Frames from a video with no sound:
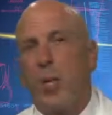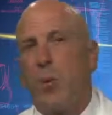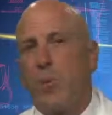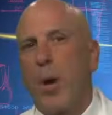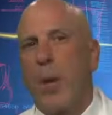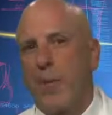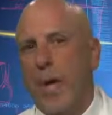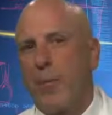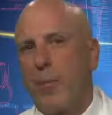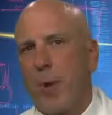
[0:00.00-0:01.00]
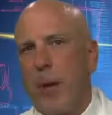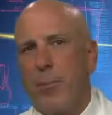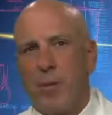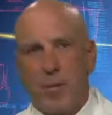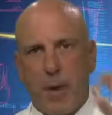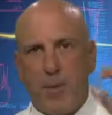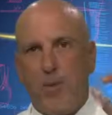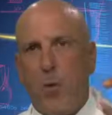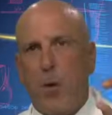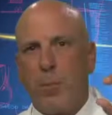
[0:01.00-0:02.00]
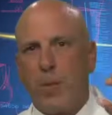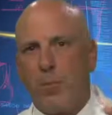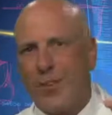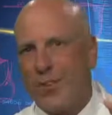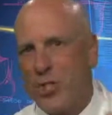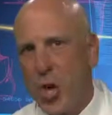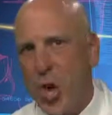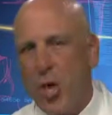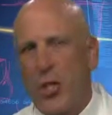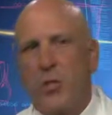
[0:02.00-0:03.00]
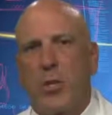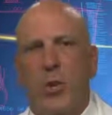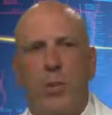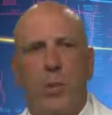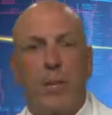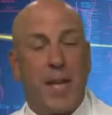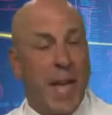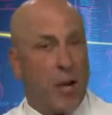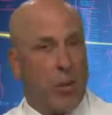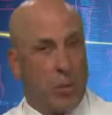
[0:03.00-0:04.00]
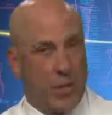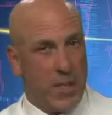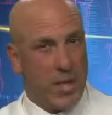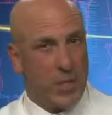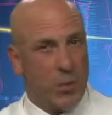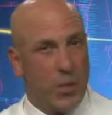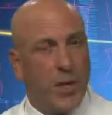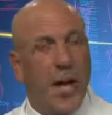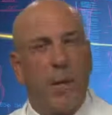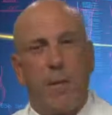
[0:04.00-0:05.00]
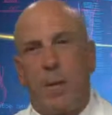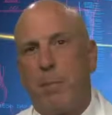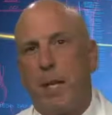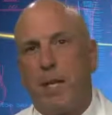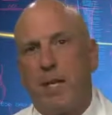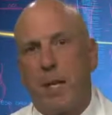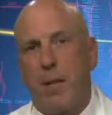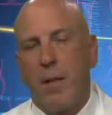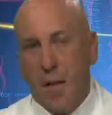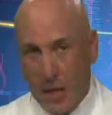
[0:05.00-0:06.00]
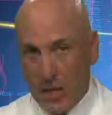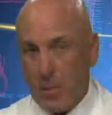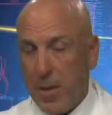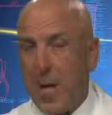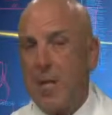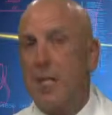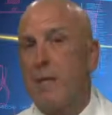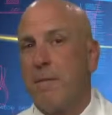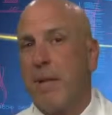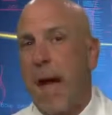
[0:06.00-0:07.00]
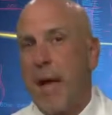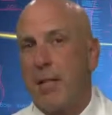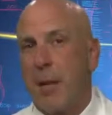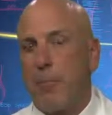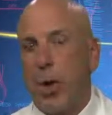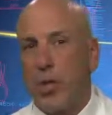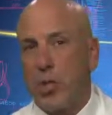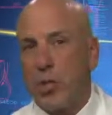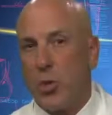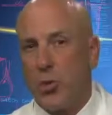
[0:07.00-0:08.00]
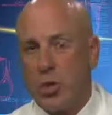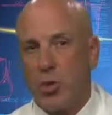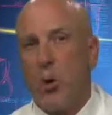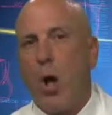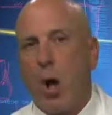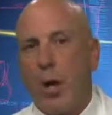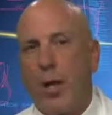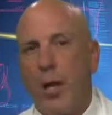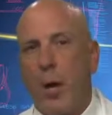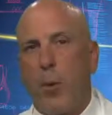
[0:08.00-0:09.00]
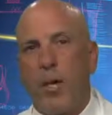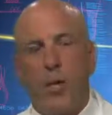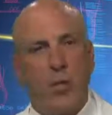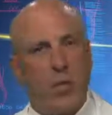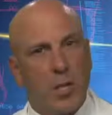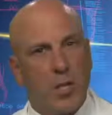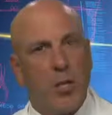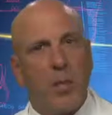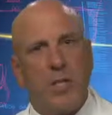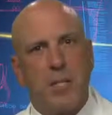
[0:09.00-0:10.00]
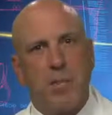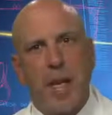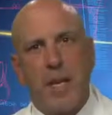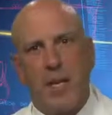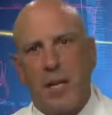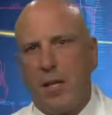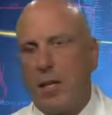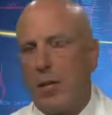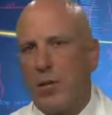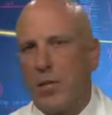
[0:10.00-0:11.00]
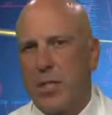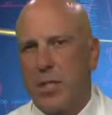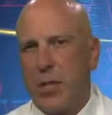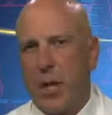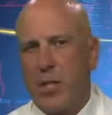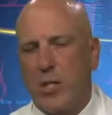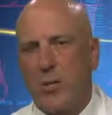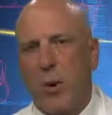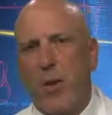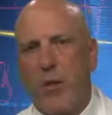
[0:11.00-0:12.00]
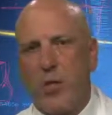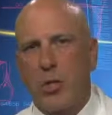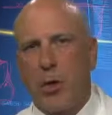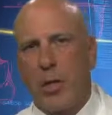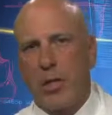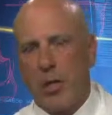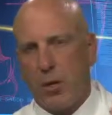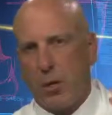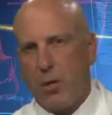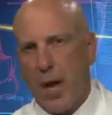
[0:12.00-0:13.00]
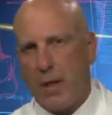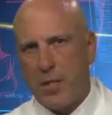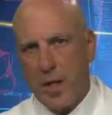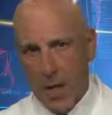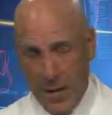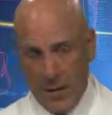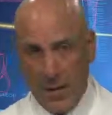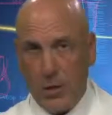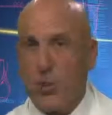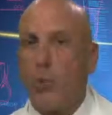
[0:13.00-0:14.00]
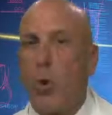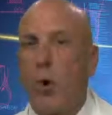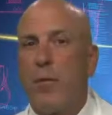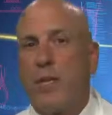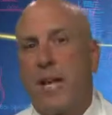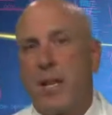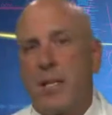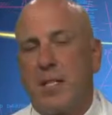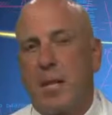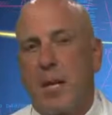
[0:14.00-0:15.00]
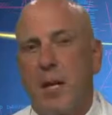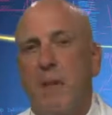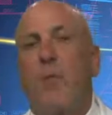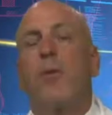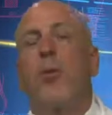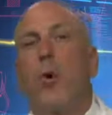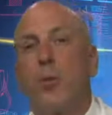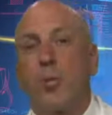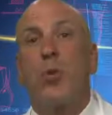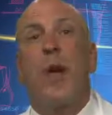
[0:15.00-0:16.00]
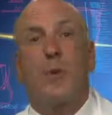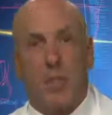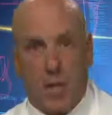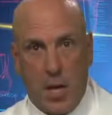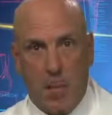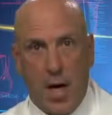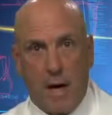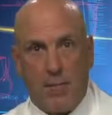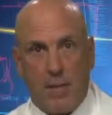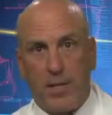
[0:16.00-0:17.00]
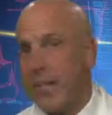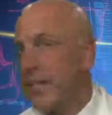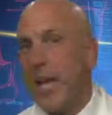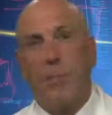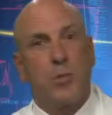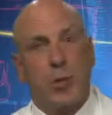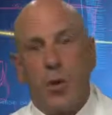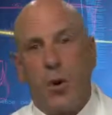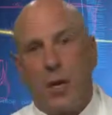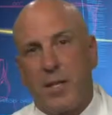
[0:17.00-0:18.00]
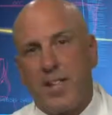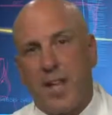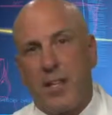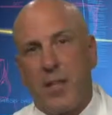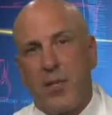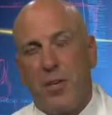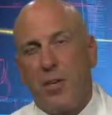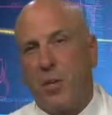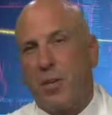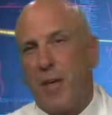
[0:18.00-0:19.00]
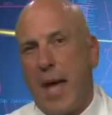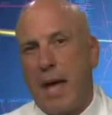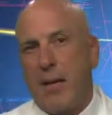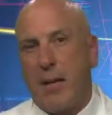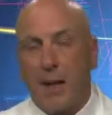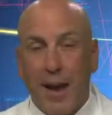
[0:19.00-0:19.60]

you would probably have a prep that was about 4 millimeters tall, and so mechanical retention would not be a big deal. It's because of the fact that BruxZir is so strong and we can use it in so many demanding clinical situations where we have short clinical crowns that there's more of a tendency for those crowns to come off. It's the same zirconia. It's got nothing to do with that and